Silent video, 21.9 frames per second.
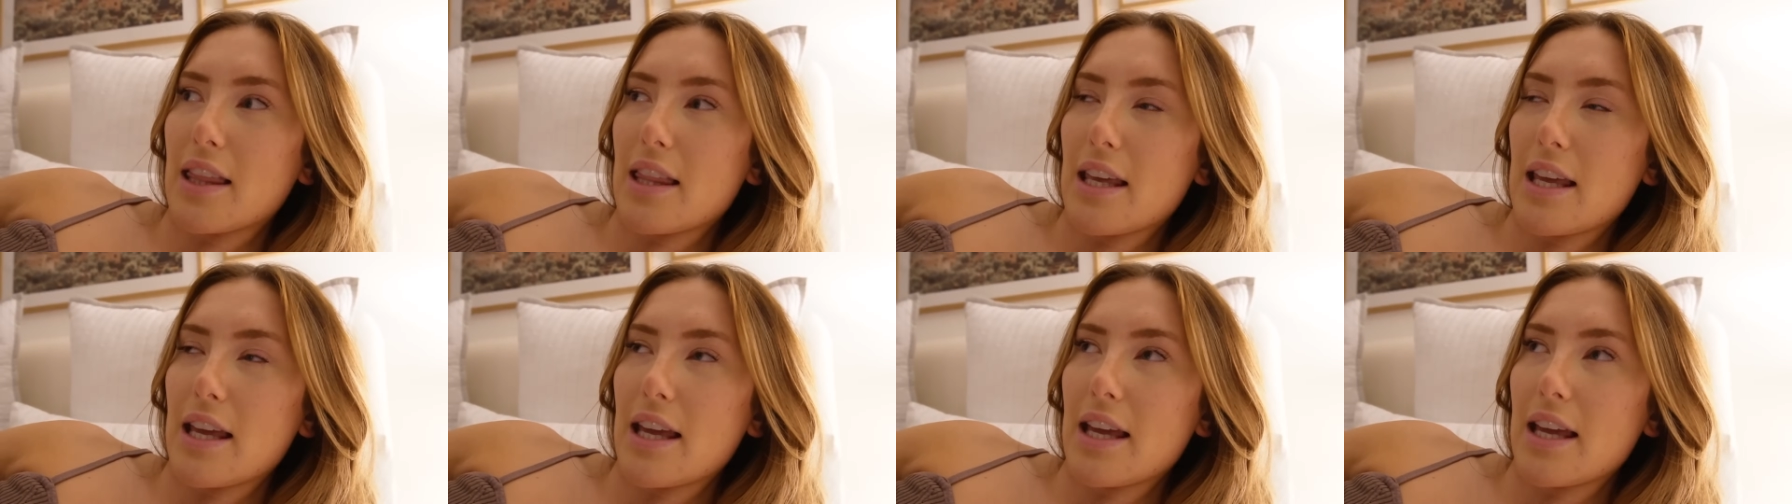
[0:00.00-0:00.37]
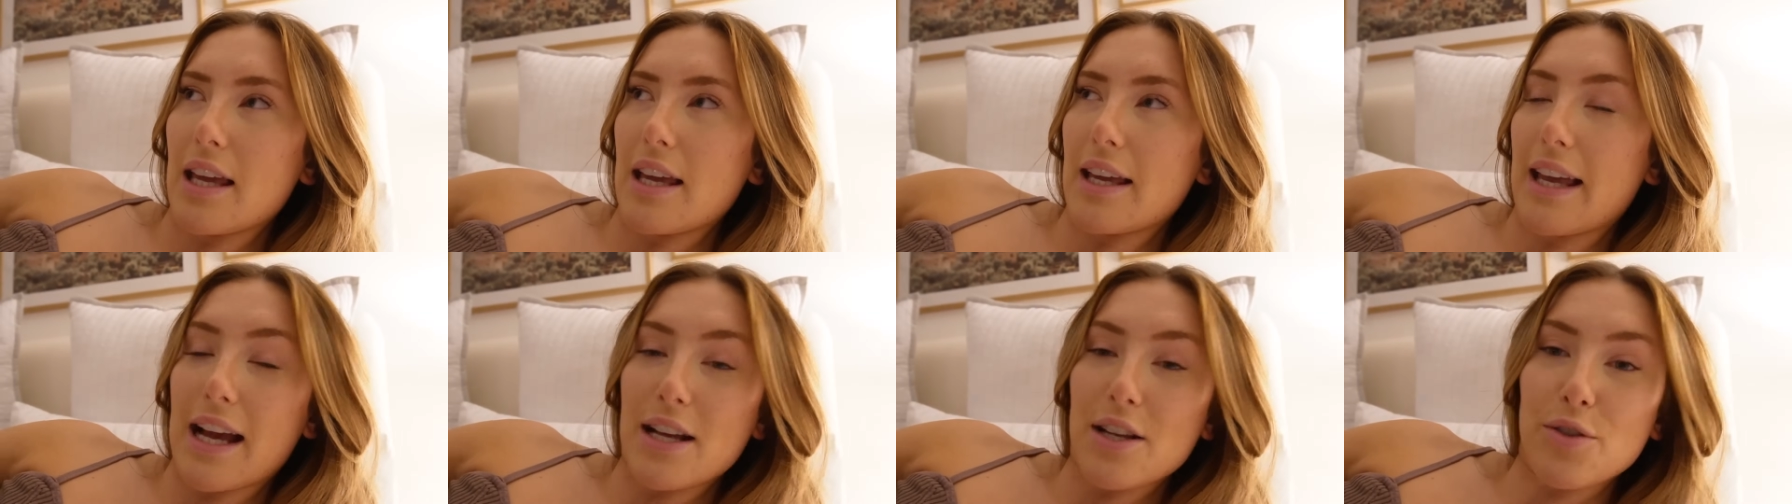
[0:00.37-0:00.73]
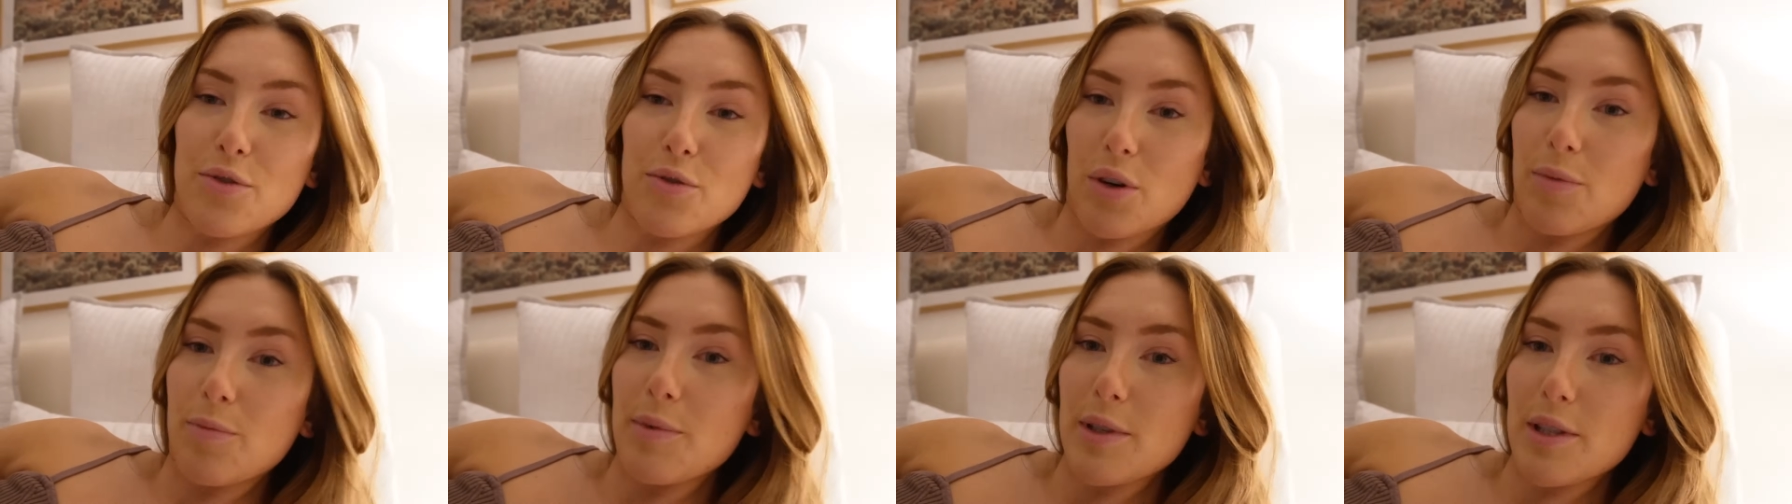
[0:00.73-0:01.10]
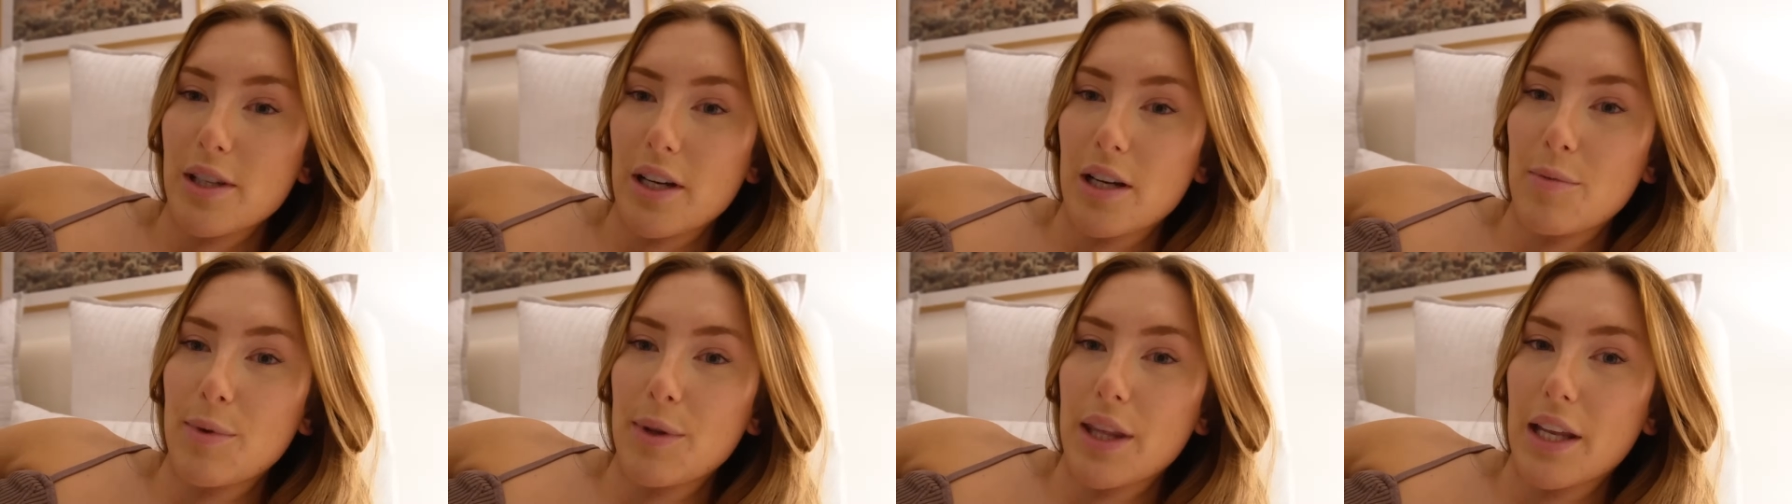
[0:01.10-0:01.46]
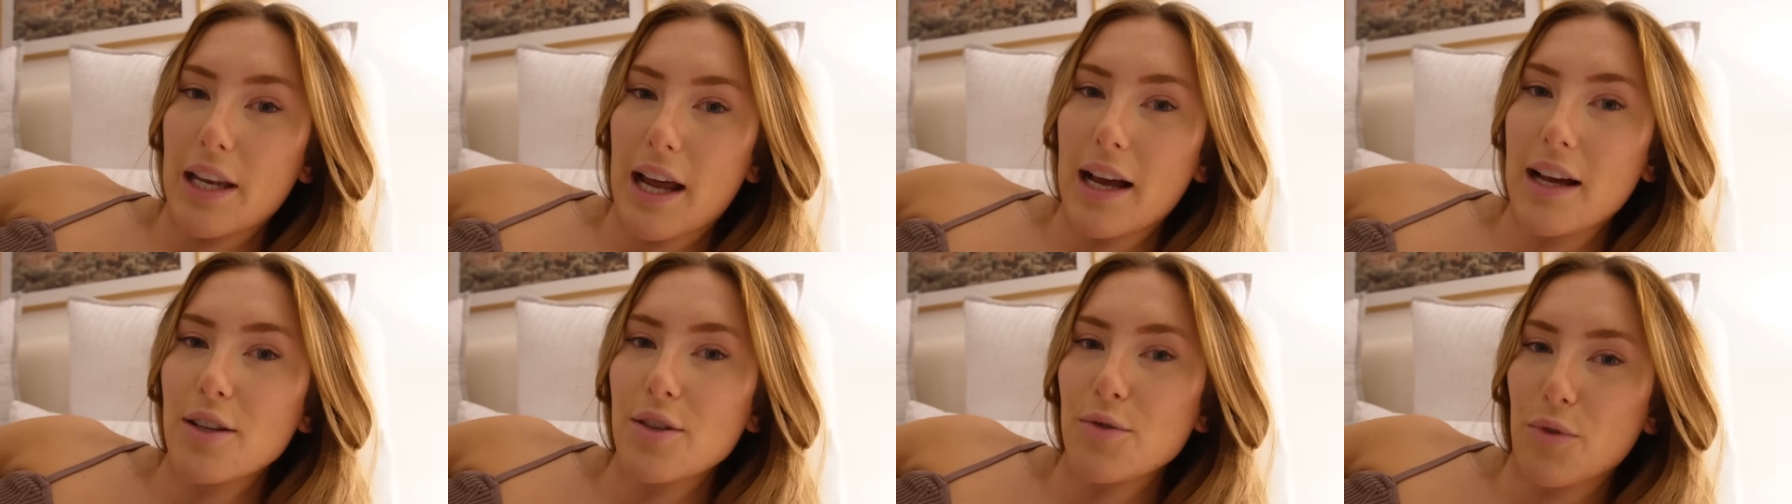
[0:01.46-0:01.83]
the guest room is going to be the
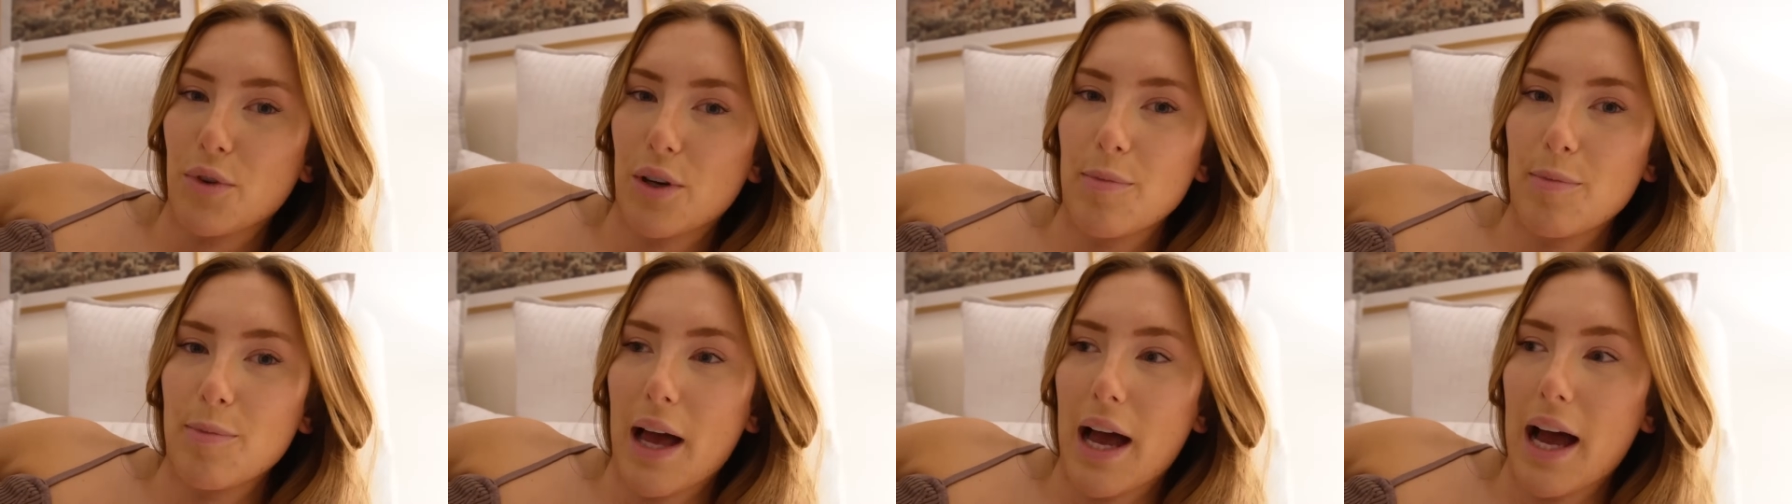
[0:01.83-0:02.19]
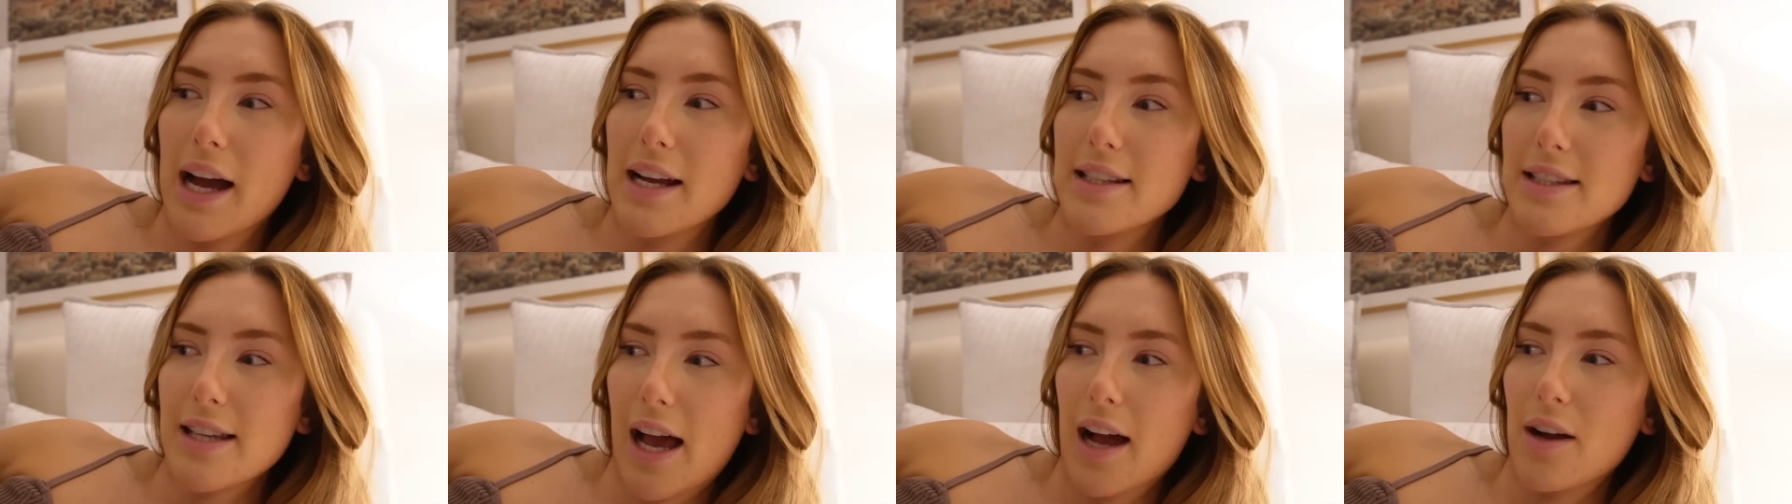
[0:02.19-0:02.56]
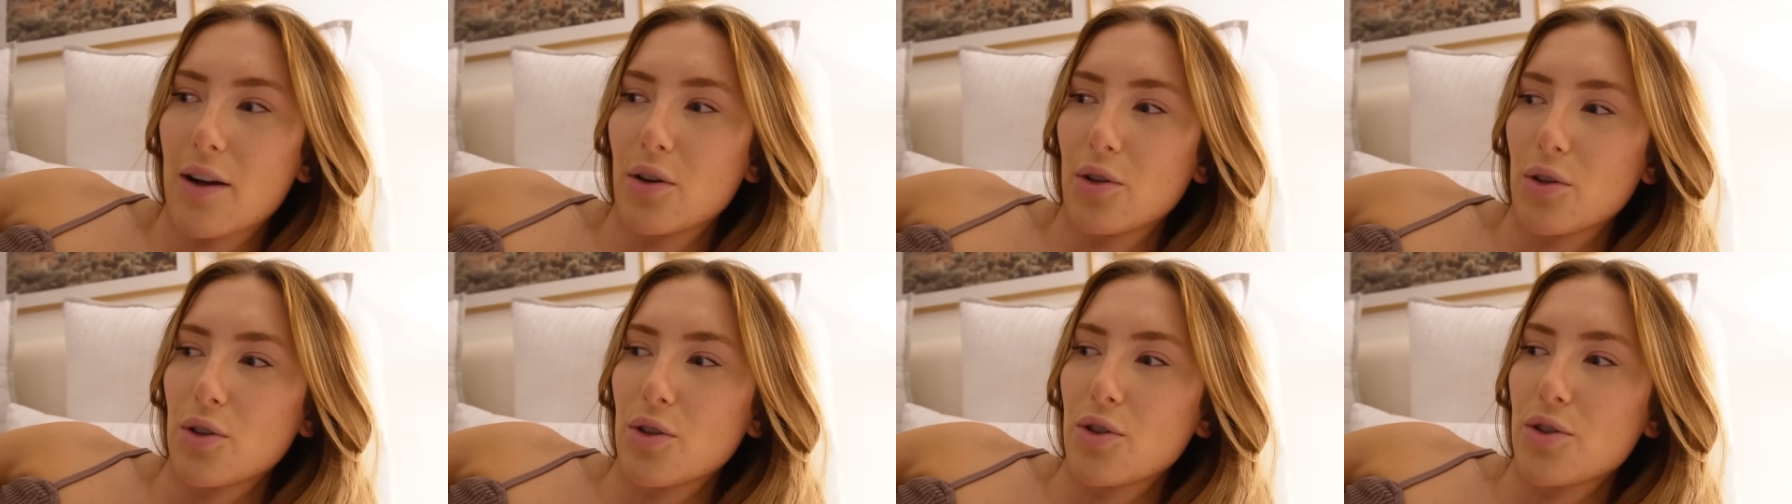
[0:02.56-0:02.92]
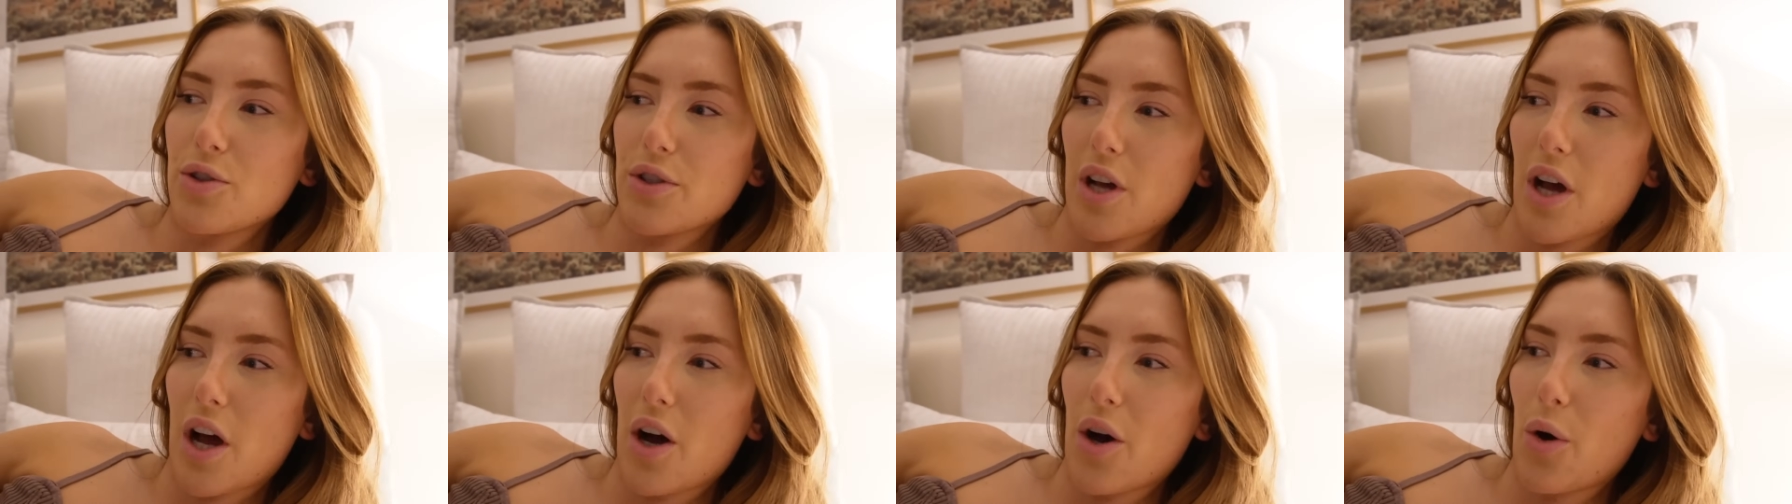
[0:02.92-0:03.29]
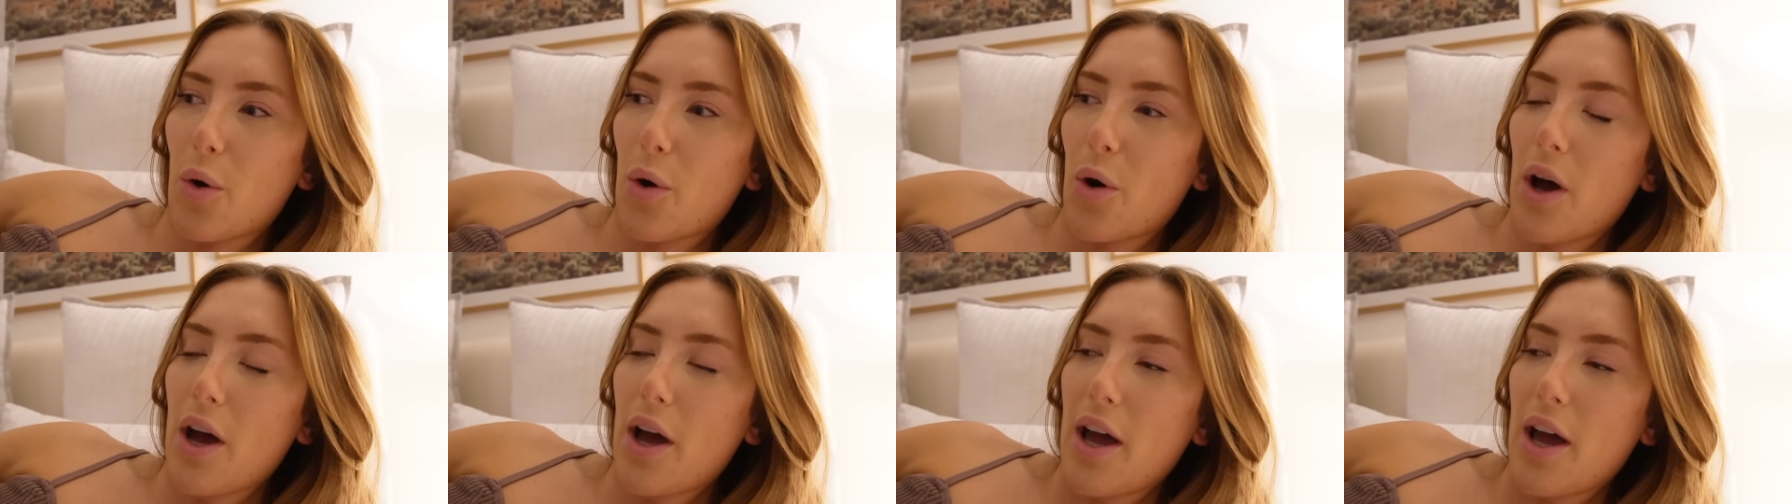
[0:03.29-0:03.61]
next room that I tackle. So